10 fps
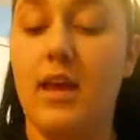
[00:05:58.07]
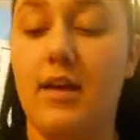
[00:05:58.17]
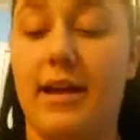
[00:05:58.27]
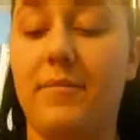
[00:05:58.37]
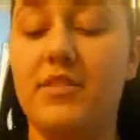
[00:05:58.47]

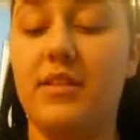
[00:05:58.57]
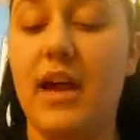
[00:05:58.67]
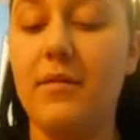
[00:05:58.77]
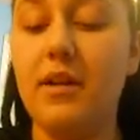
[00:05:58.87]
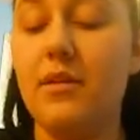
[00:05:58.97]
Okay, so
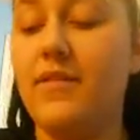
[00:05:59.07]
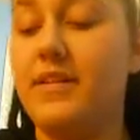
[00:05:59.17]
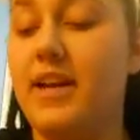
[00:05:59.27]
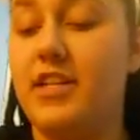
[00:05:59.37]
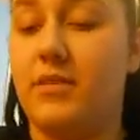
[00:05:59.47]
now we're doing
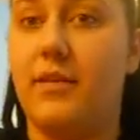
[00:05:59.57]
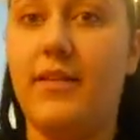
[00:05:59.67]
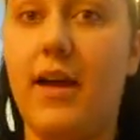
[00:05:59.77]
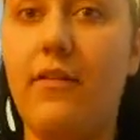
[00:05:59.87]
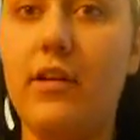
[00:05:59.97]
foundation.
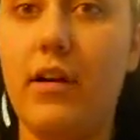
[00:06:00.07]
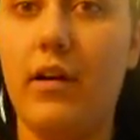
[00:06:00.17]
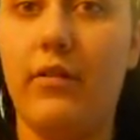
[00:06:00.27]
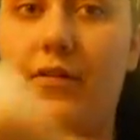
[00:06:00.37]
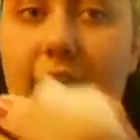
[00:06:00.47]
We've covered our
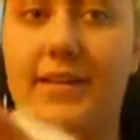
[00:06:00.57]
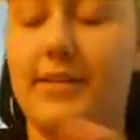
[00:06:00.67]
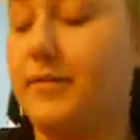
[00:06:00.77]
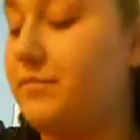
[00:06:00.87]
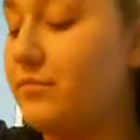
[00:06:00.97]
whole face.
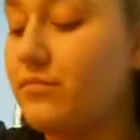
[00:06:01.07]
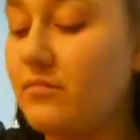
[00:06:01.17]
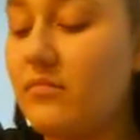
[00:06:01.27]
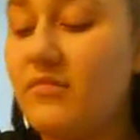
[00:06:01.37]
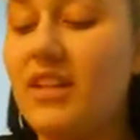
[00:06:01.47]

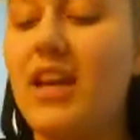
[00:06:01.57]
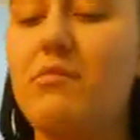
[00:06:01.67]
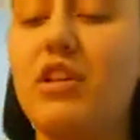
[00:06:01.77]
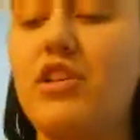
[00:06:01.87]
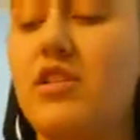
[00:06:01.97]

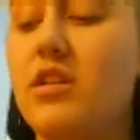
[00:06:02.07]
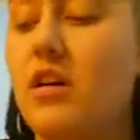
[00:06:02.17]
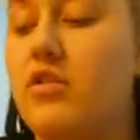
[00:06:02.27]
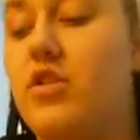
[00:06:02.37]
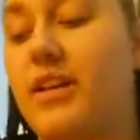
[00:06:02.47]
I'm going to show
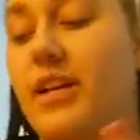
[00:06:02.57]
y'all a trick